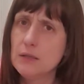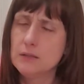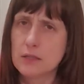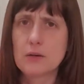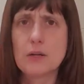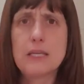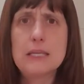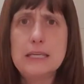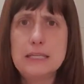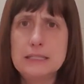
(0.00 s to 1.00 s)
there
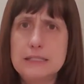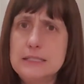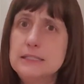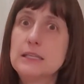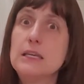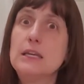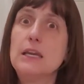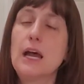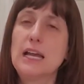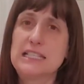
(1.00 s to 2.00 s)
is a